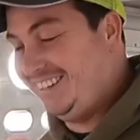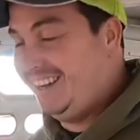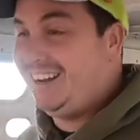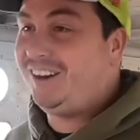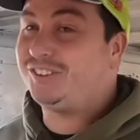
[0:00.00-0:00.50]

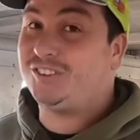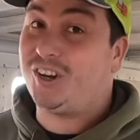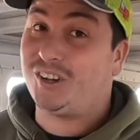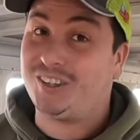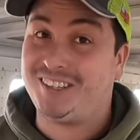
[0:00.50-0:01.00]
That was
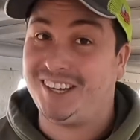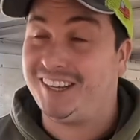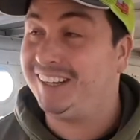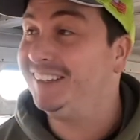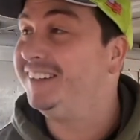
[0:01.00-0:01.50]
not a good
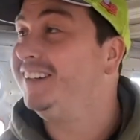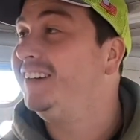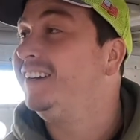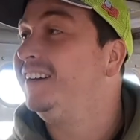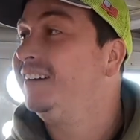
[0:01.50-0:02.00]
day.
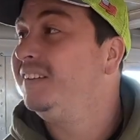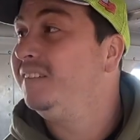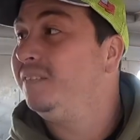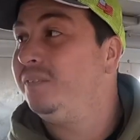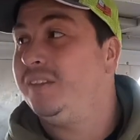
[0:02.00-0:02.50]

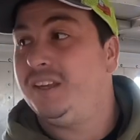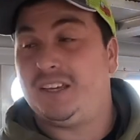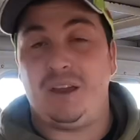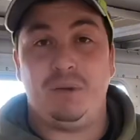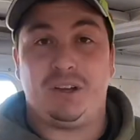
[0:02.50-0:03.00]

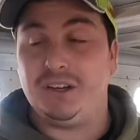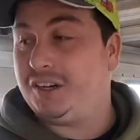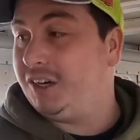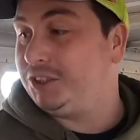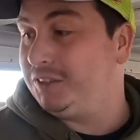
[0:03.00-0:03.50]
Gave me a
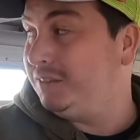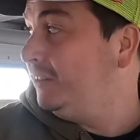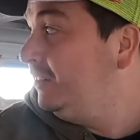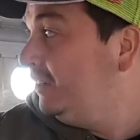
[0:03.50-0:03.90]
concussion.